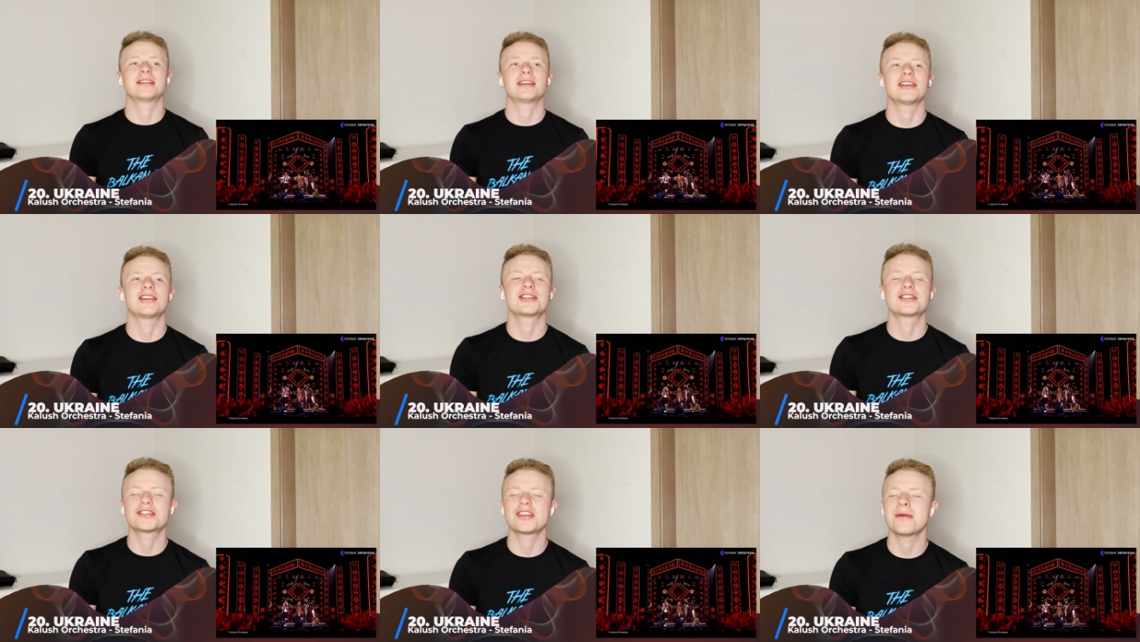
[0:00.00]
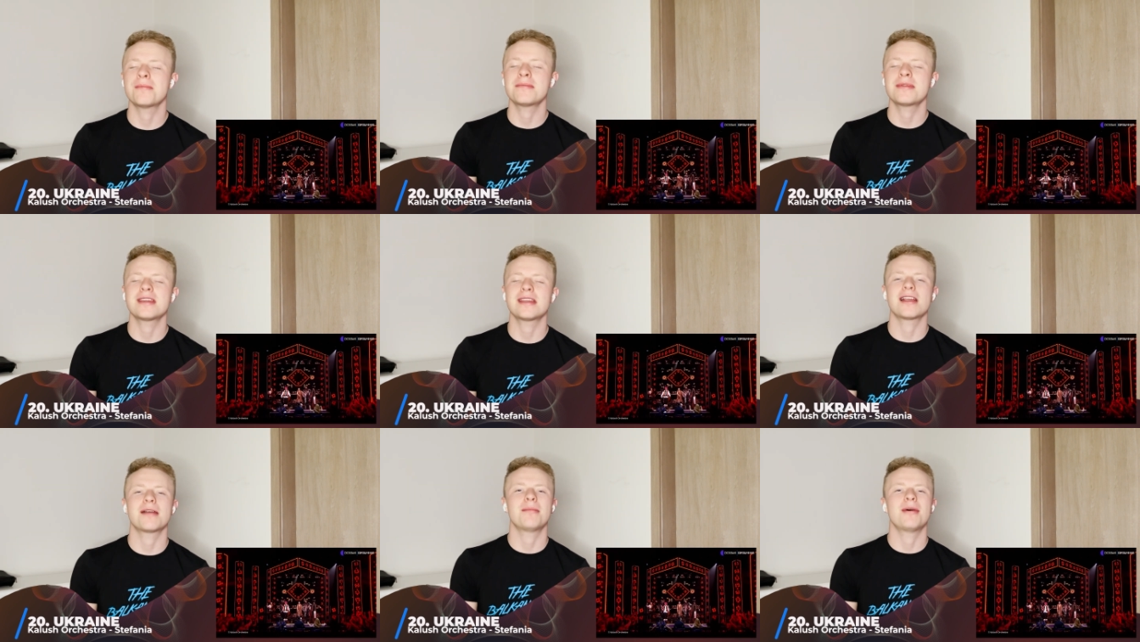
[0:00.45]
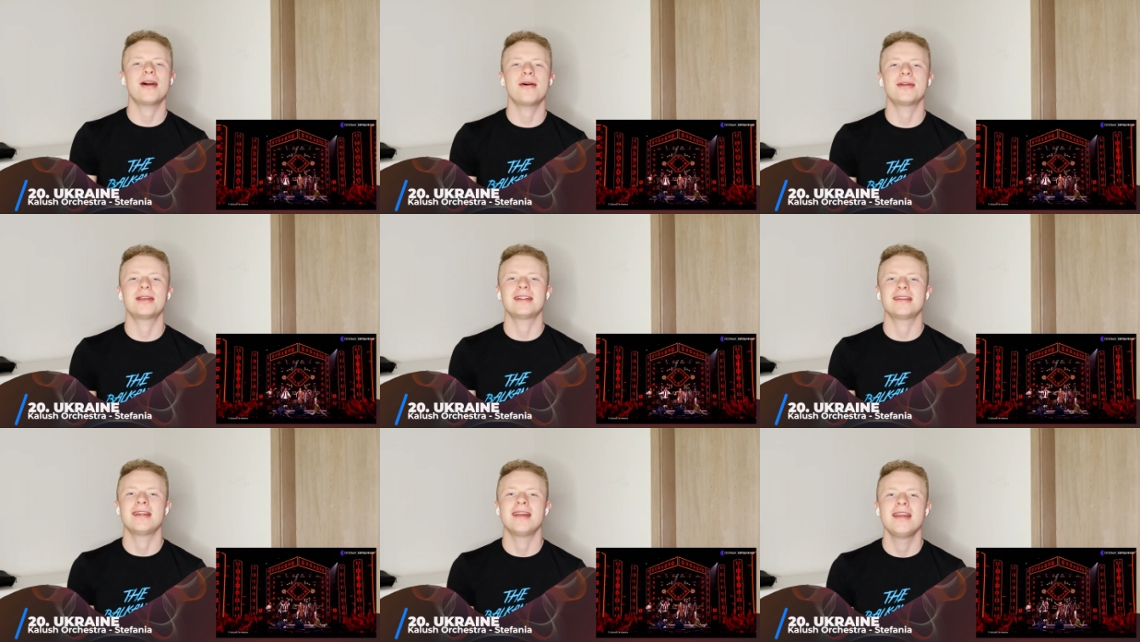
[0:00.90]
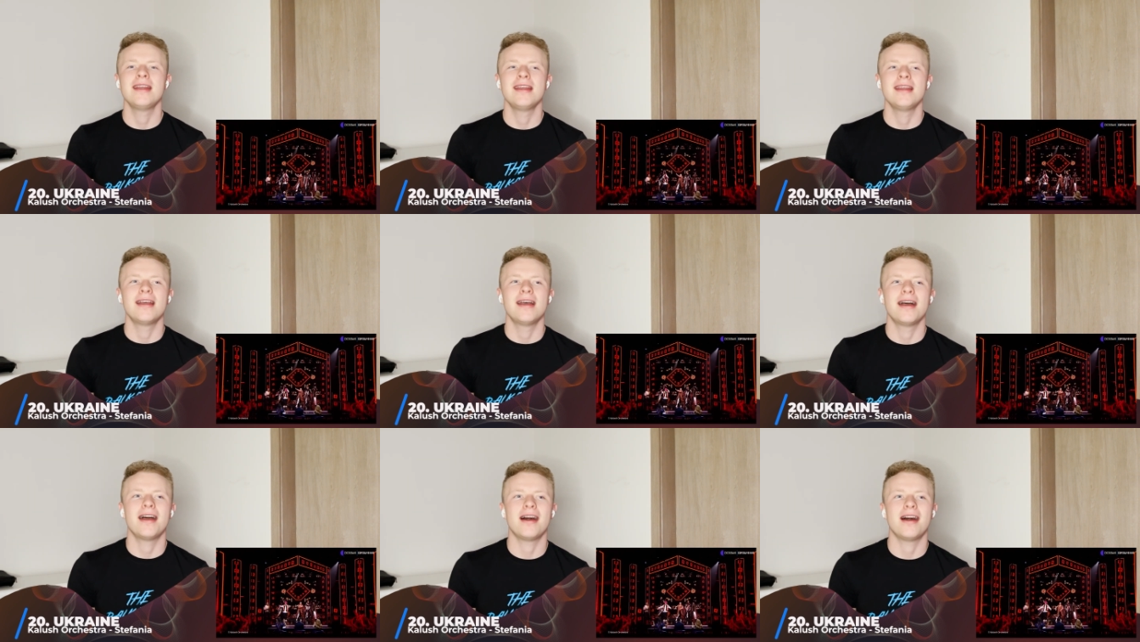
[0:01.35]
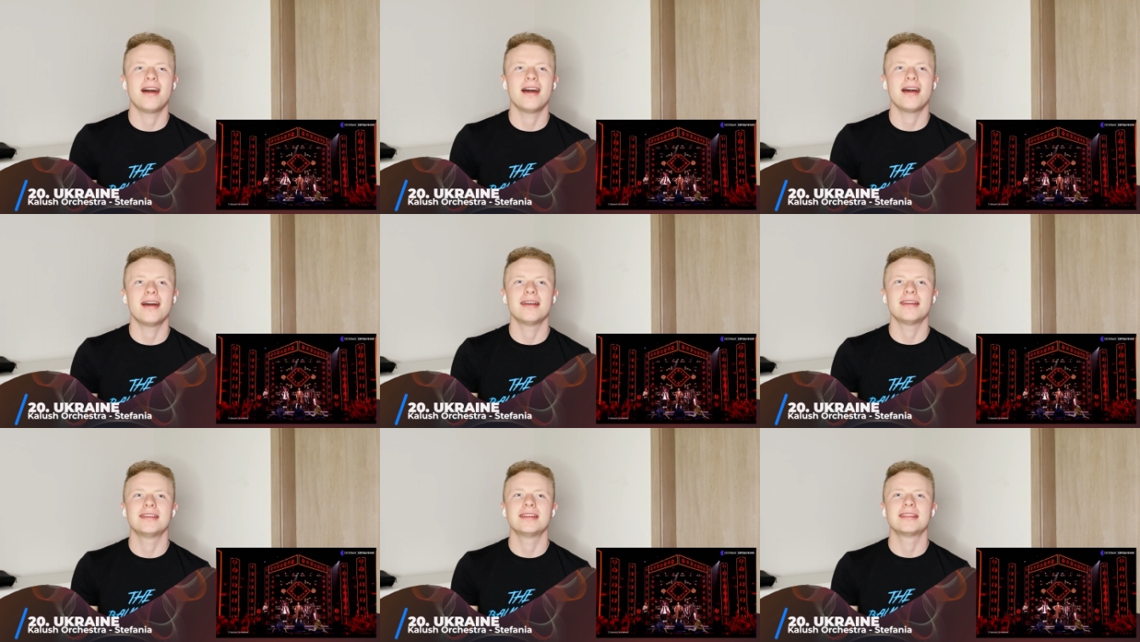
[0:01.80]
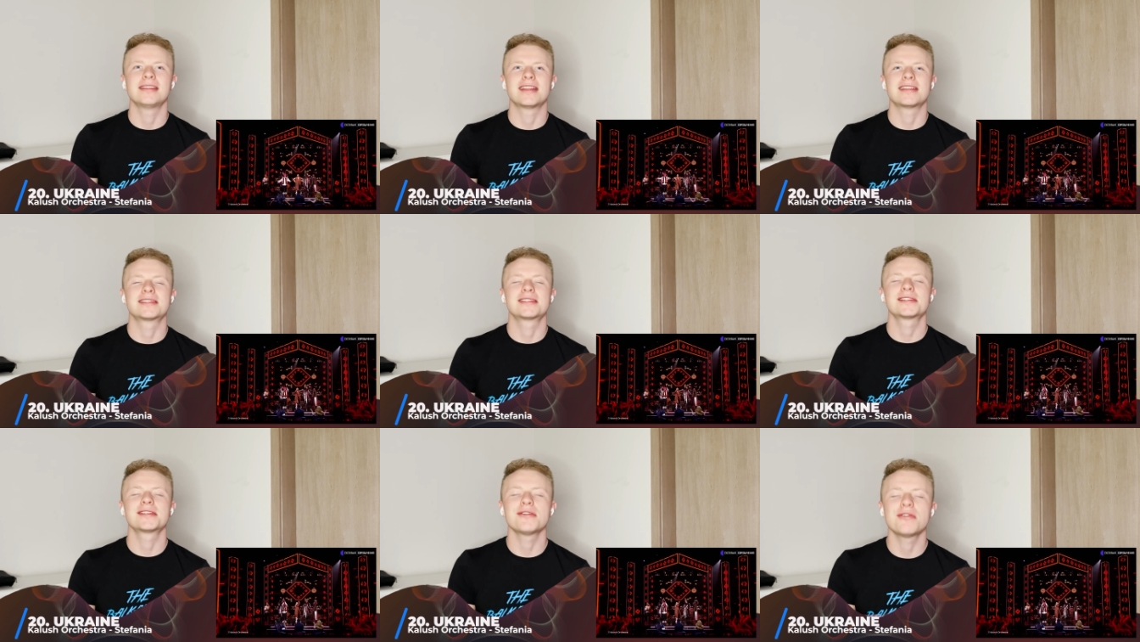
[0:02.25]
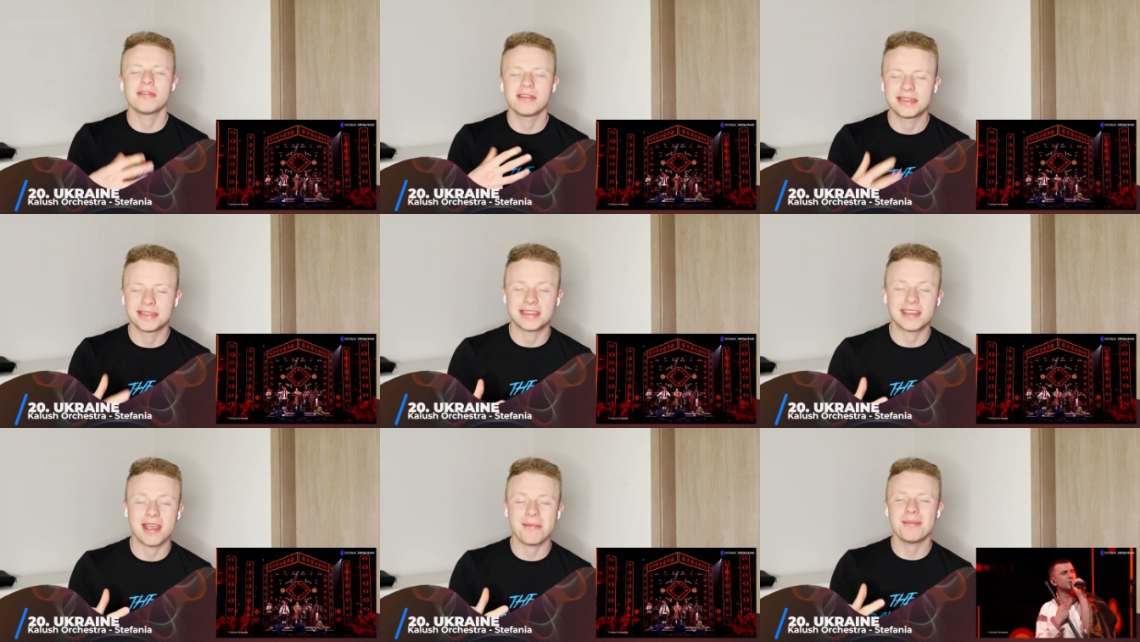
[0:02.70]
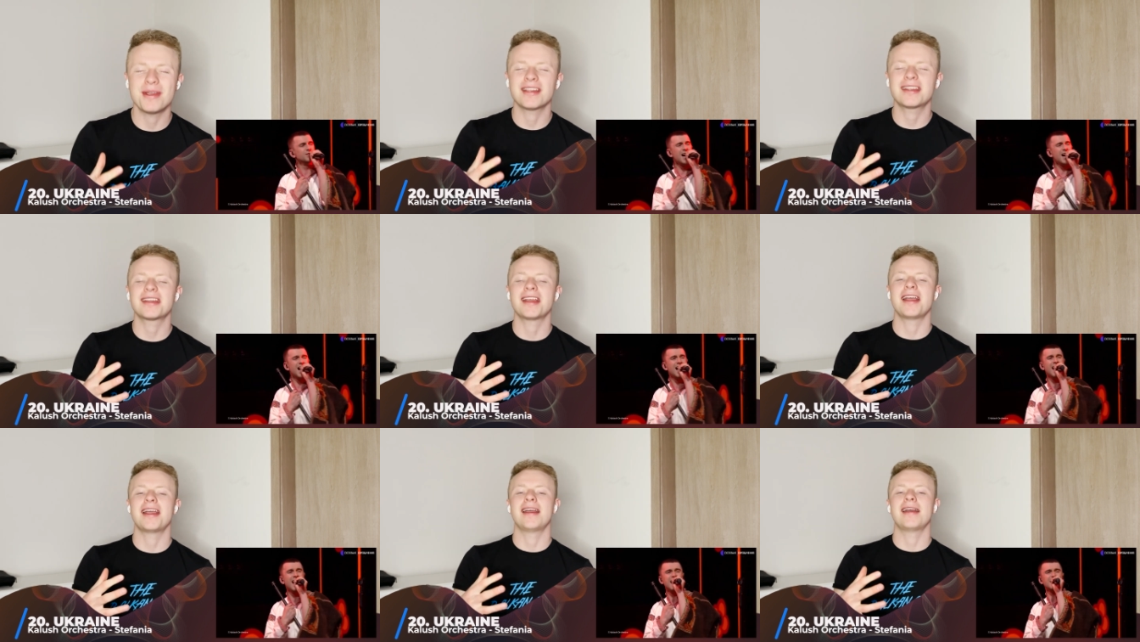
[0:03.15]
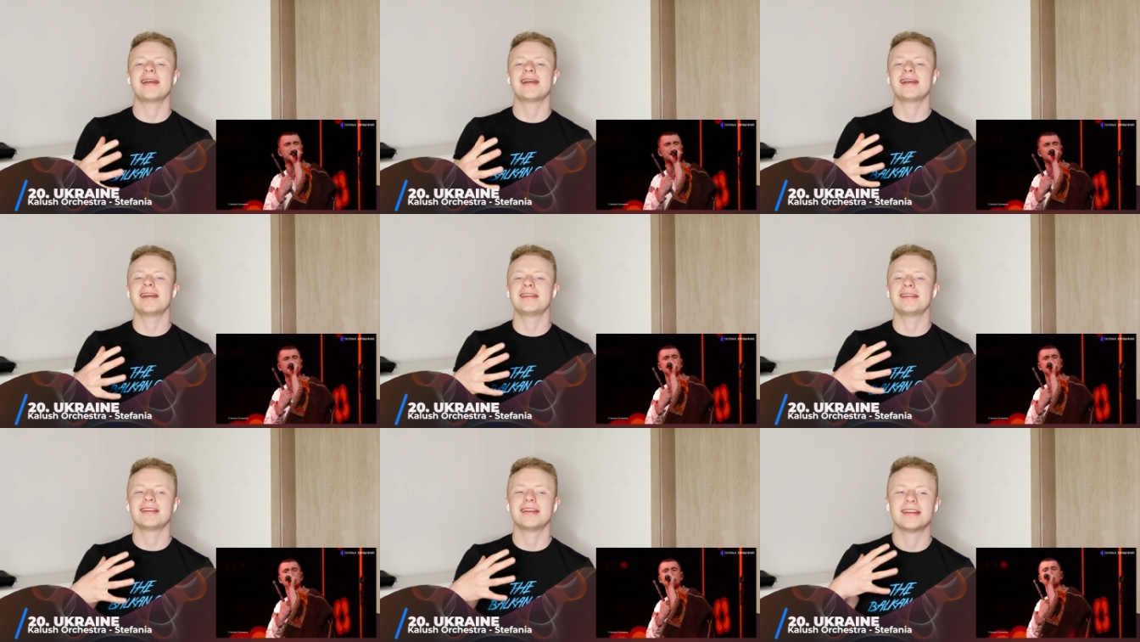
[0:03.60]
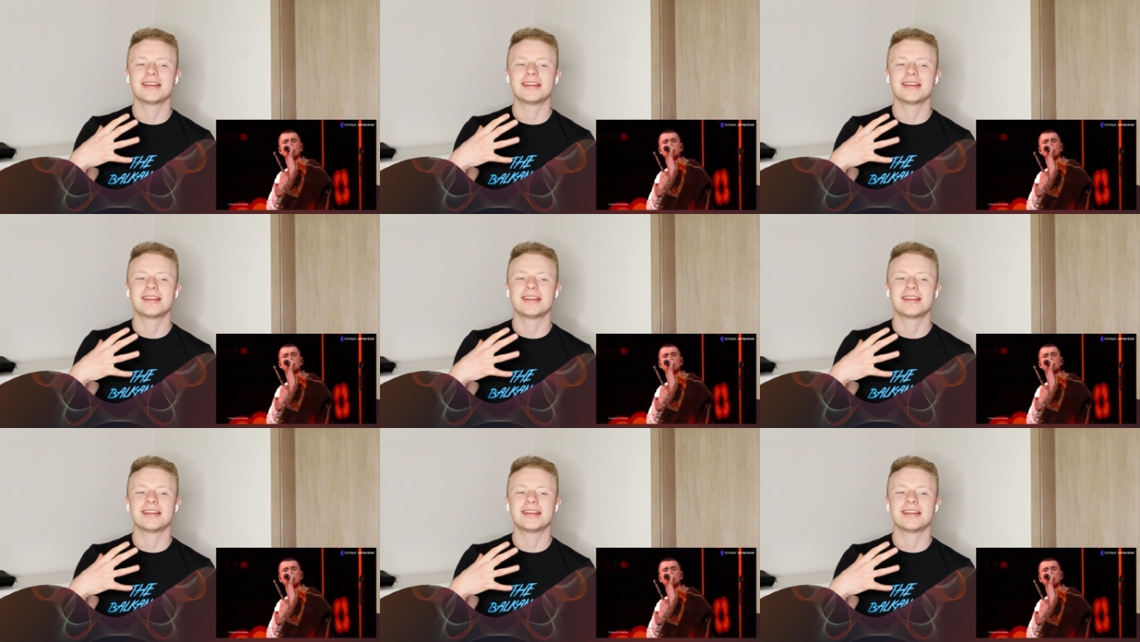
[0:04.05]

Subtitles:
There's something about it that's so anthemic, and